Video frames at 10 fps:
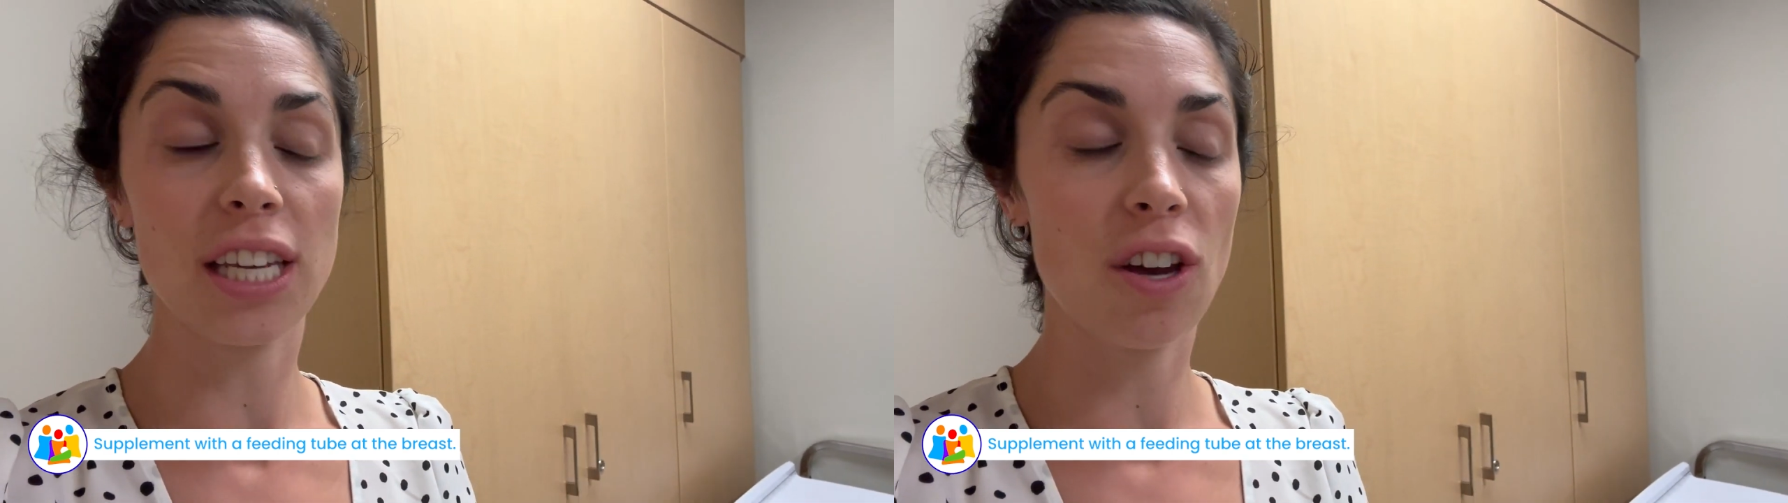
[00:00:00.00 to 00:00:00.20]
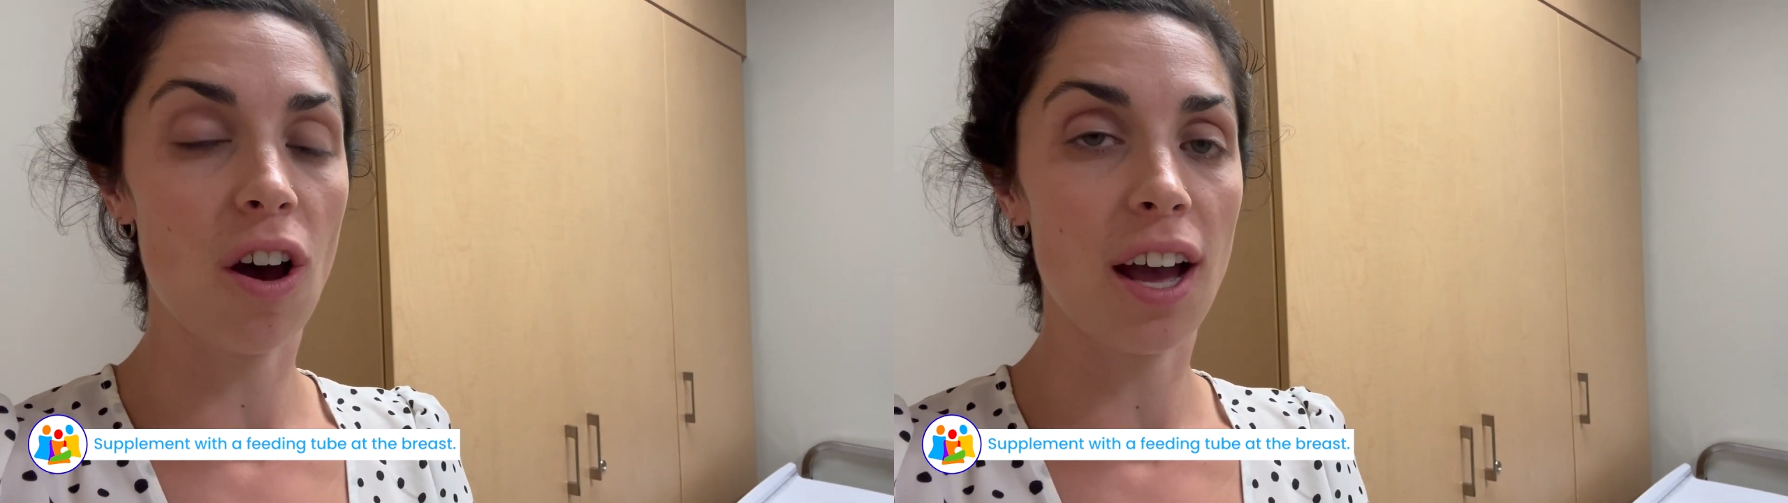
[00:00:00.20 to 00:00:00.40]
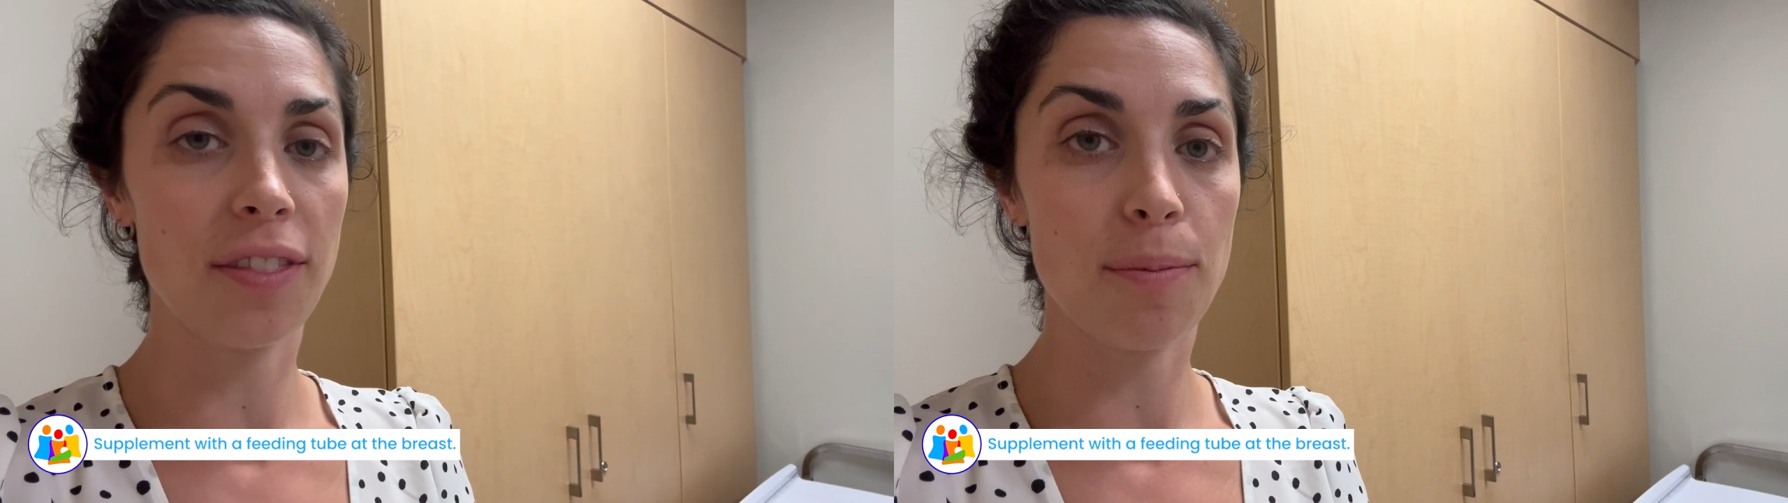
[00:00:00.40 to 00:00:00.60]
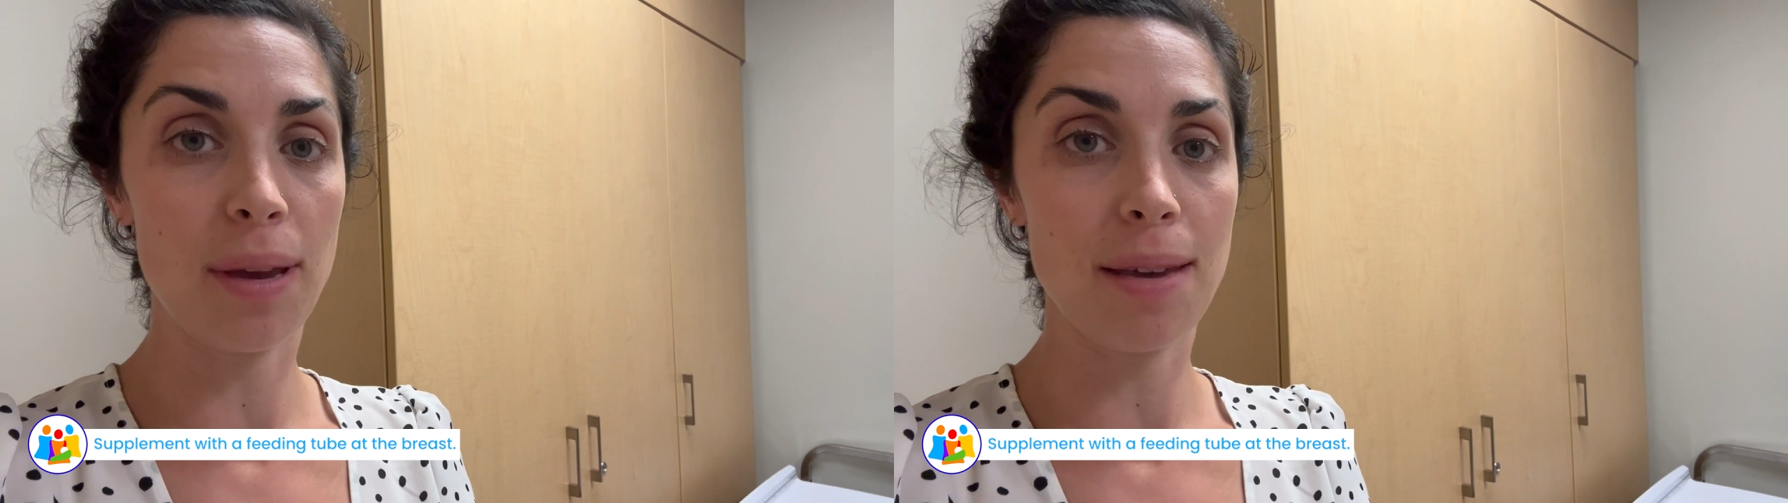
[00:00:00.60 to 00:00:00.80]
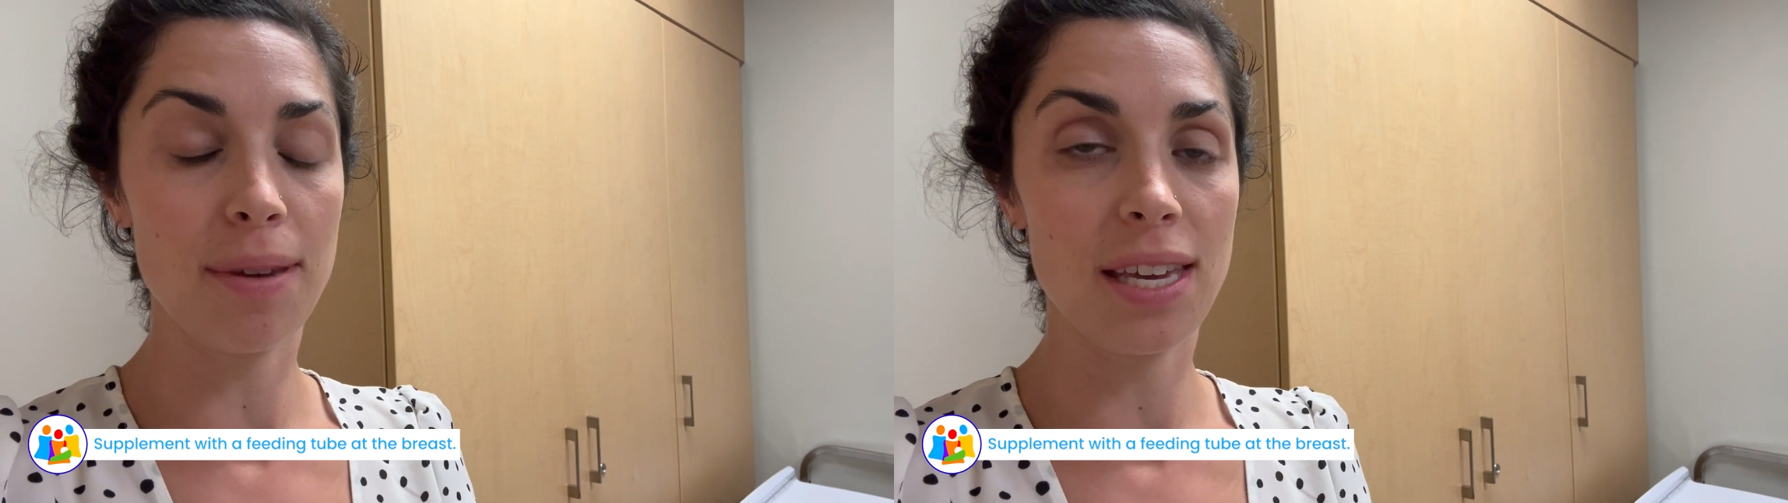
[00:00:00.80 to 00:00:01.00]
got the
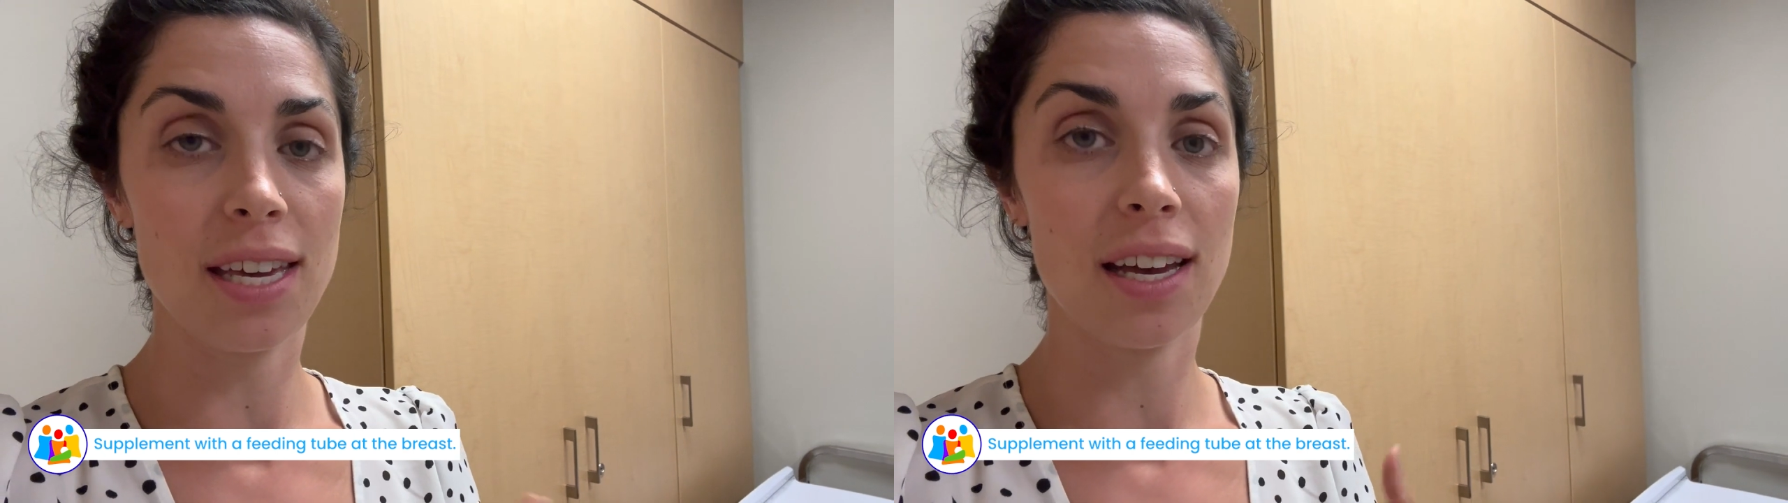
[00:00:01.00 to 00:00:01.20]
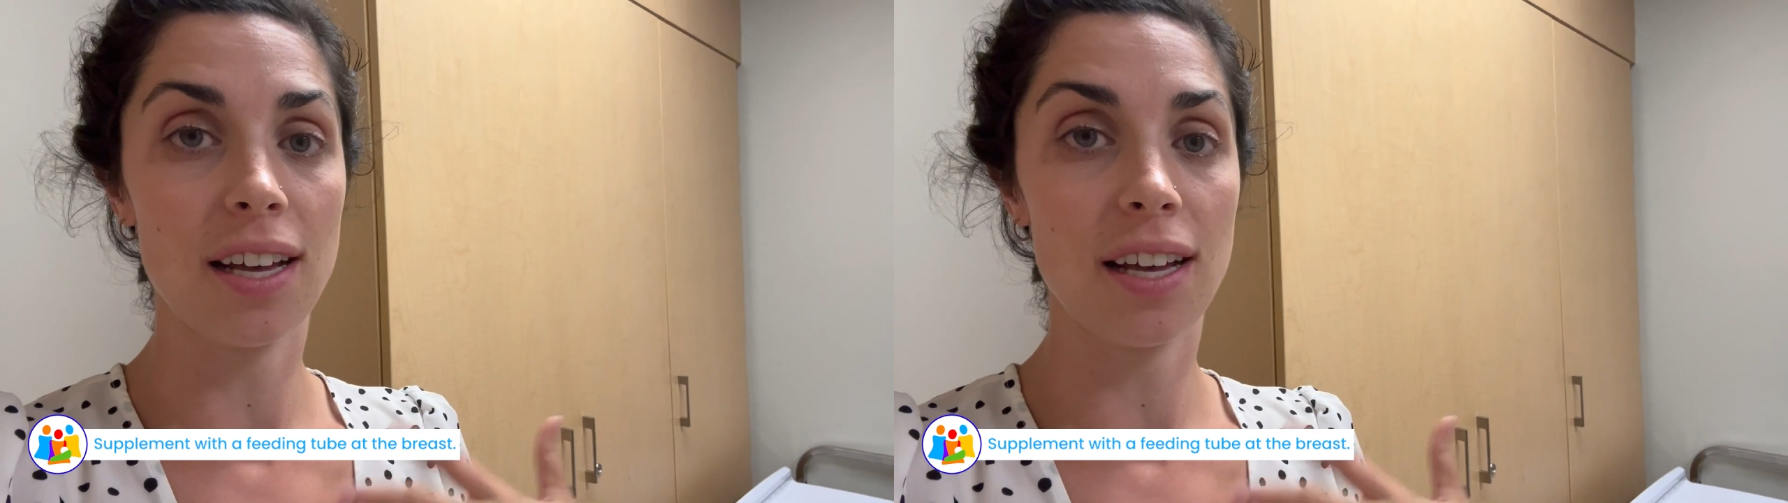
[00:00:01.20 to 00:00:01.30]
baby